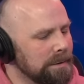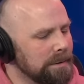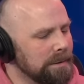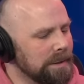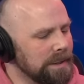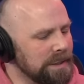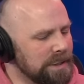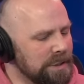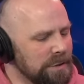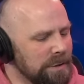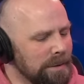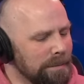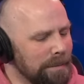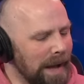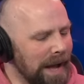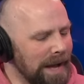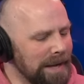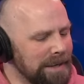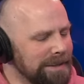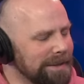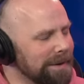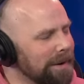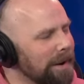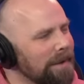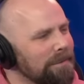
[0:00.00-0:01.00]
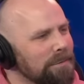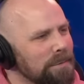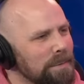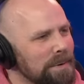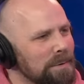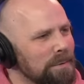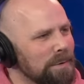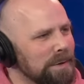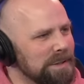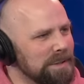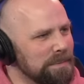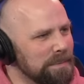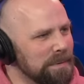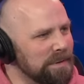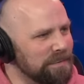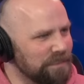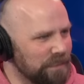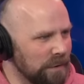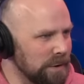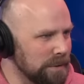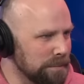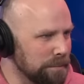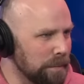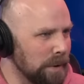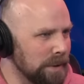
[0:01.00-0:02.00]
Because you'd imagine, you know, everybody wants to be the
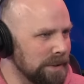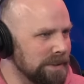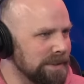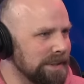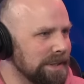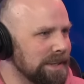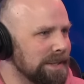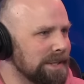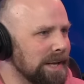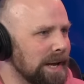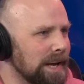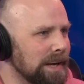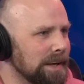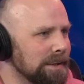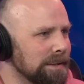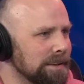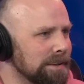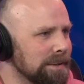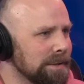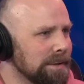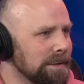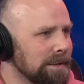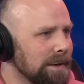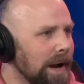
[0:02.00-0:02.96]
first person to text.